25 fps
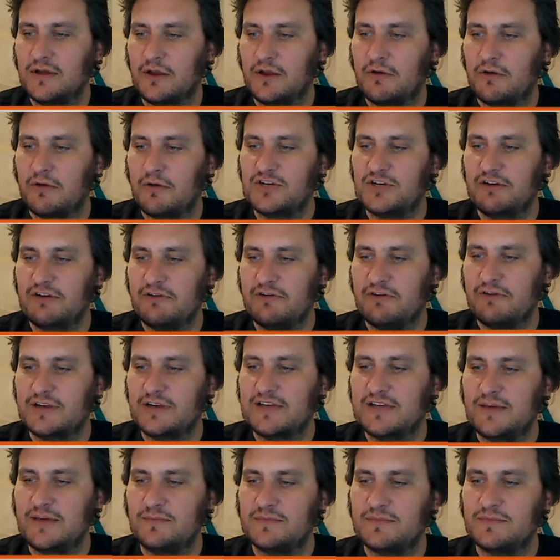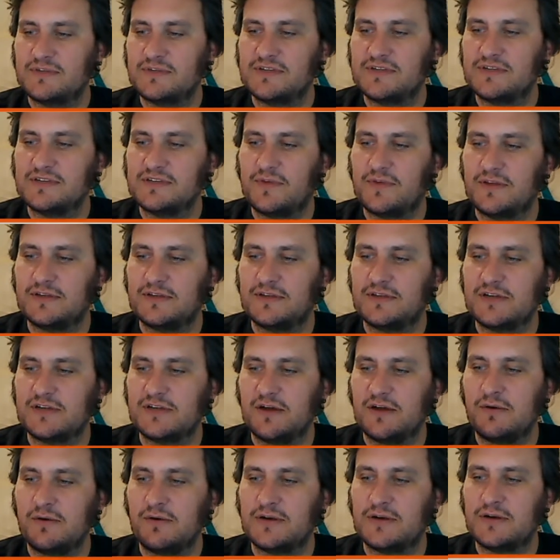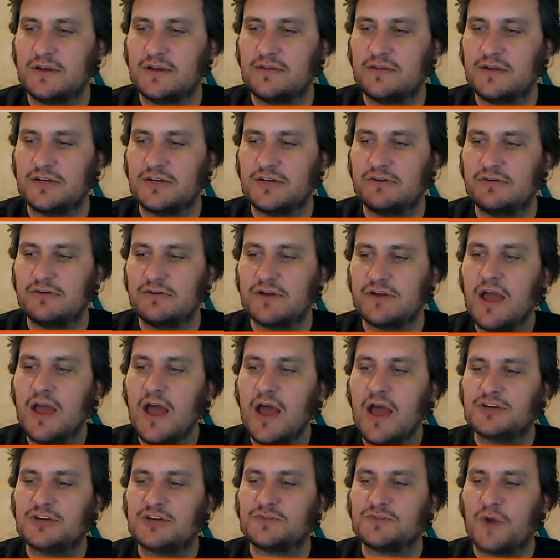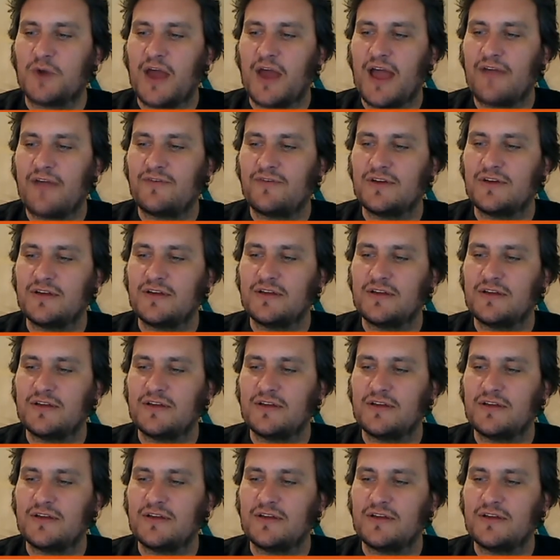engineering teams and something to go underneath engineering. I just want to have it